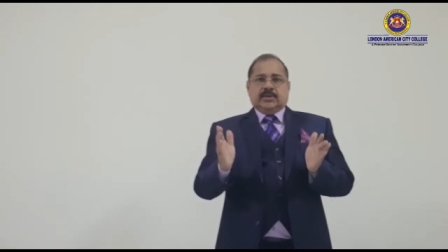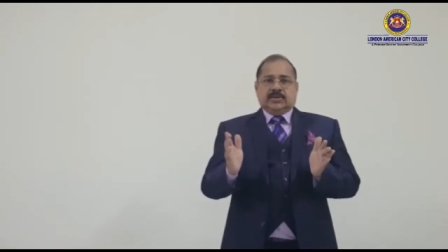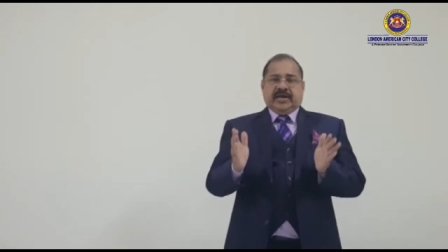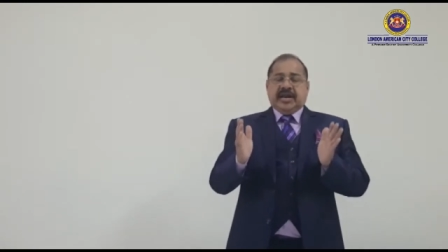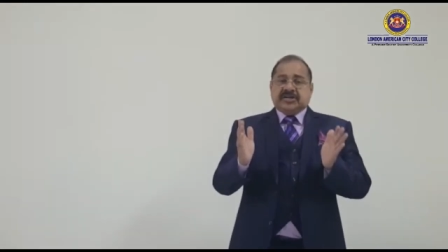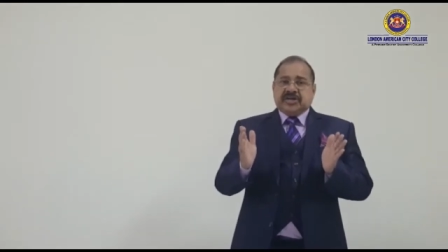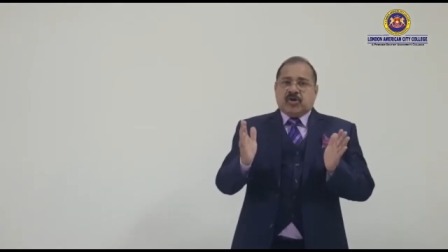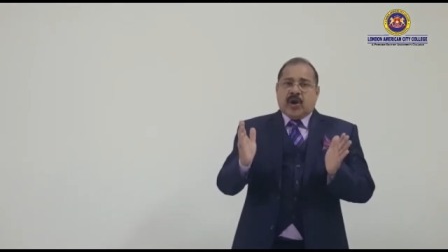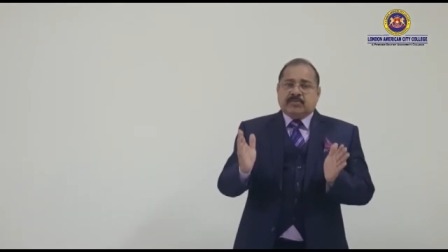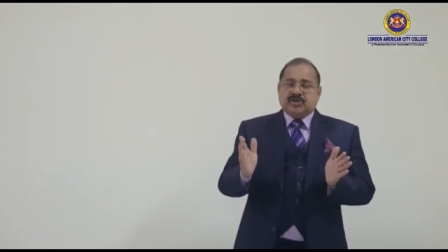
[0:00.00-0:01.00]
the greatest
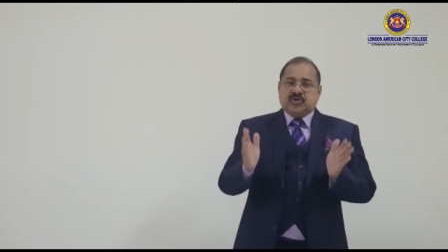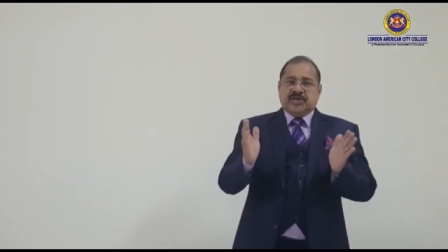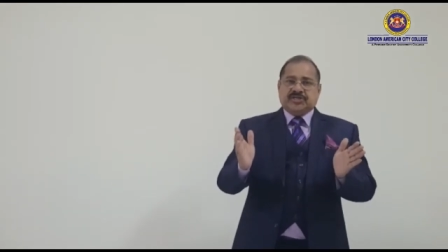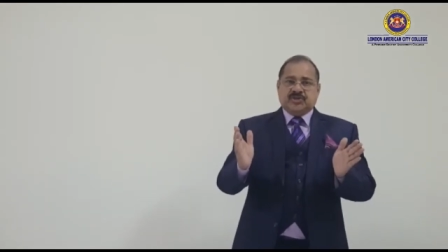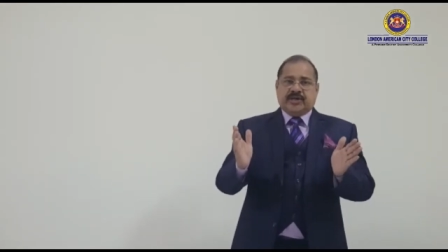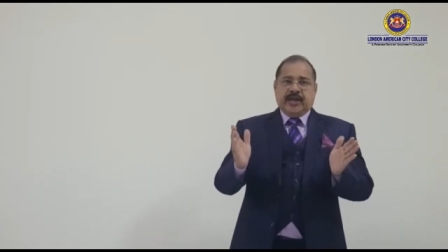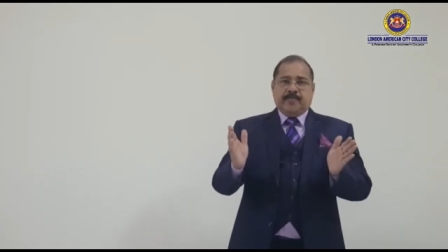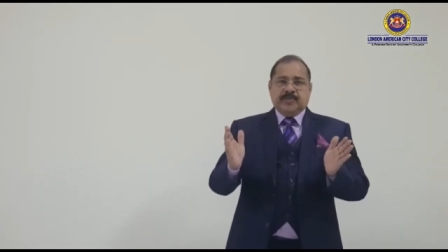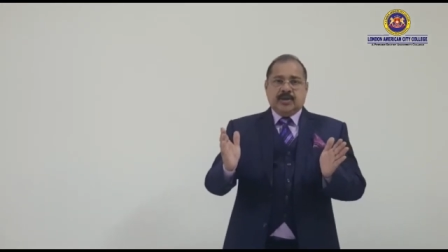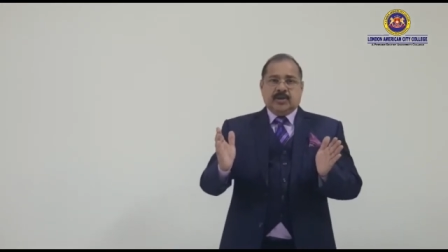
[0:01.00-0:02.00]
economist of the 20th
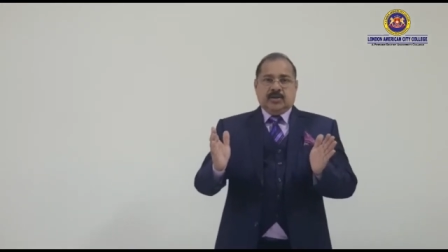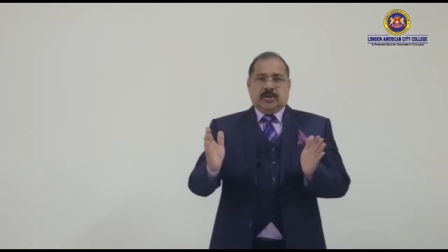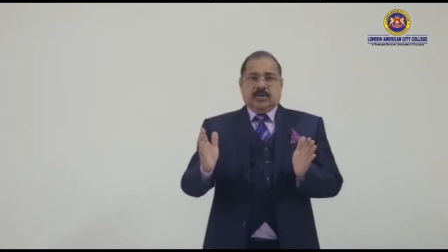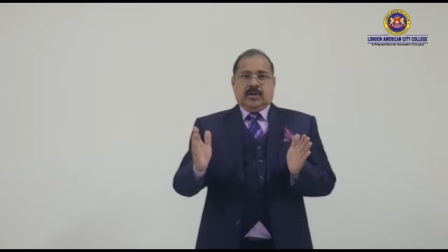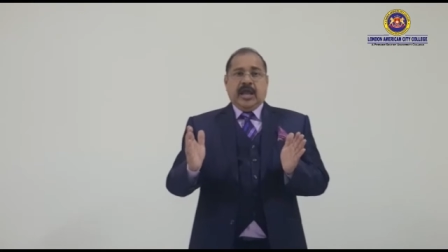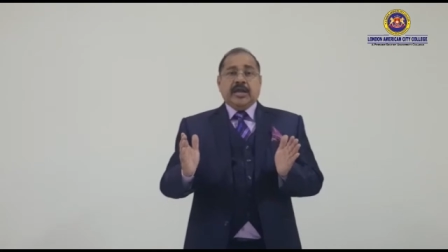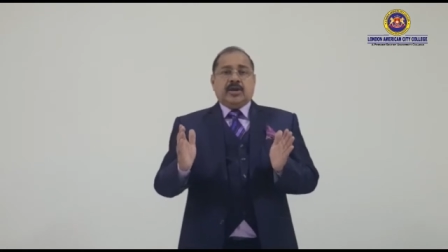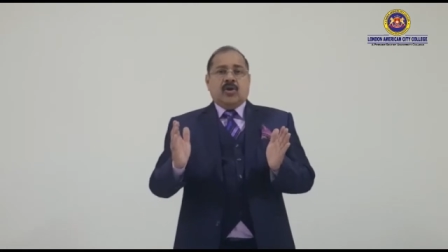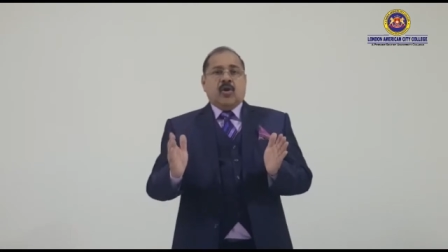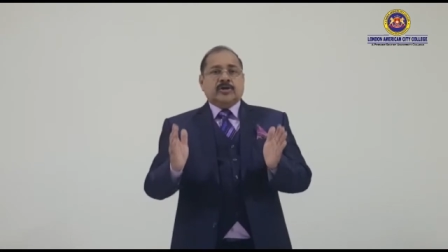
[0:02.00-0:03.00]
century,
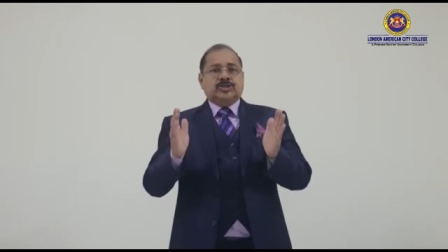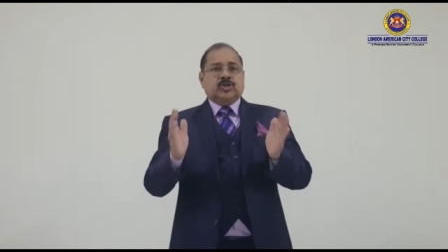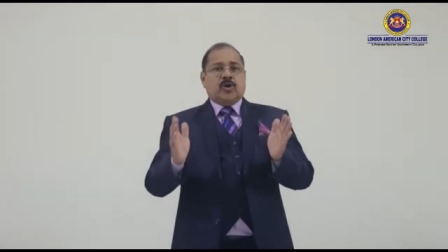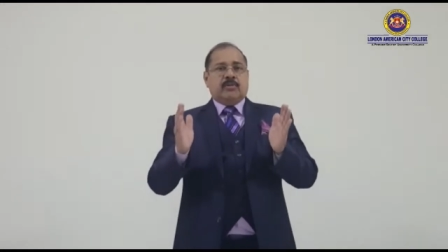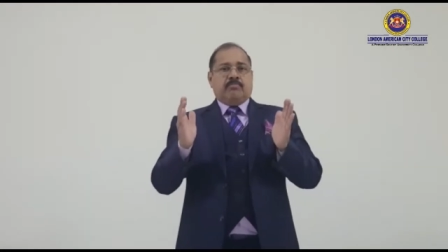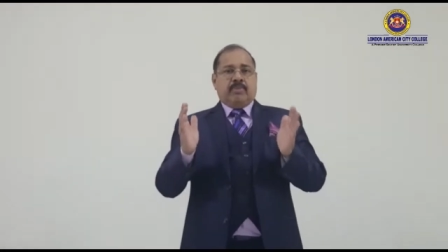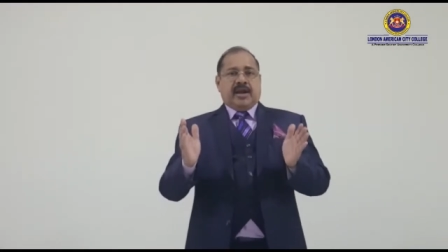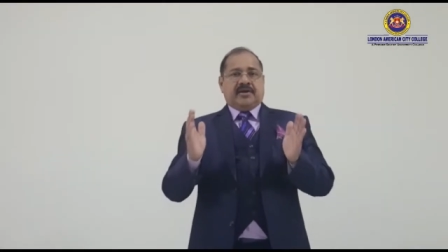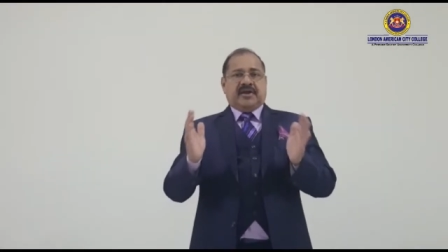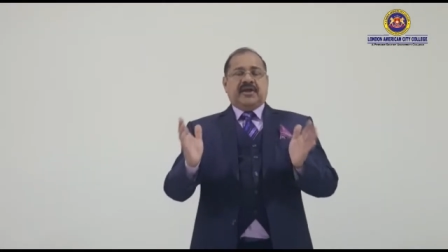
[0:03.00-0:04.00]
late Lord John
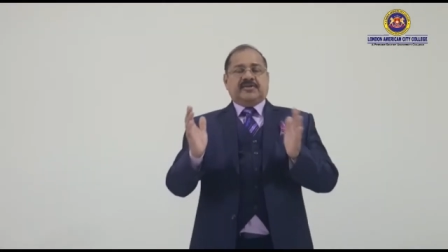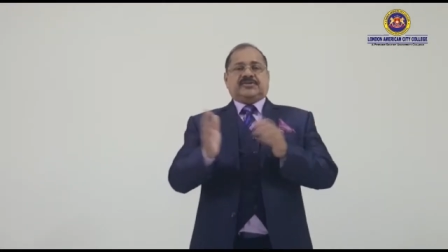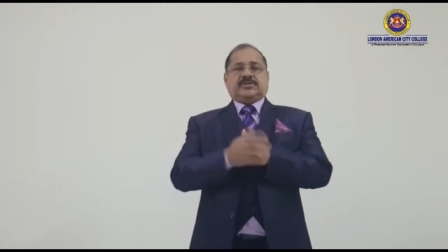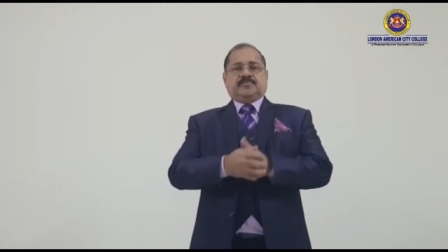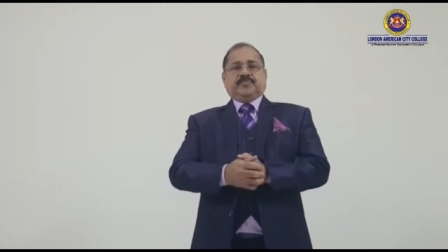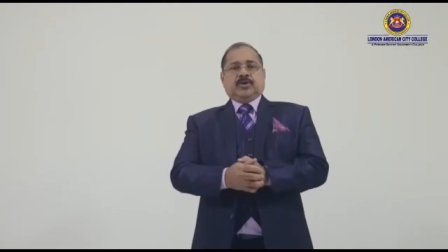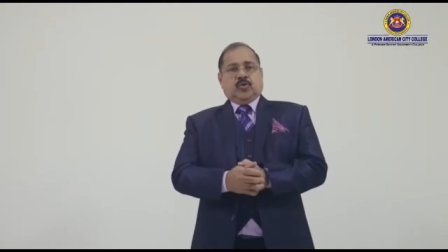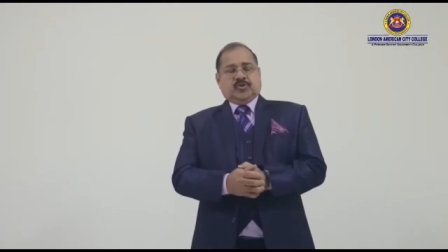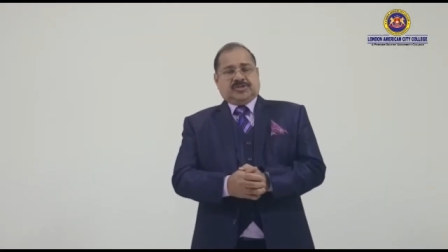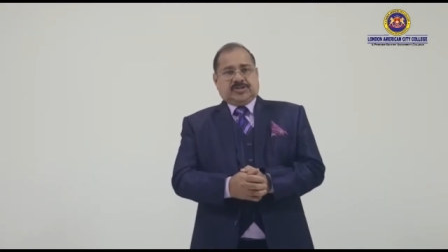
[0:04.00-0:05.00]
Maynard Keynes, wrote,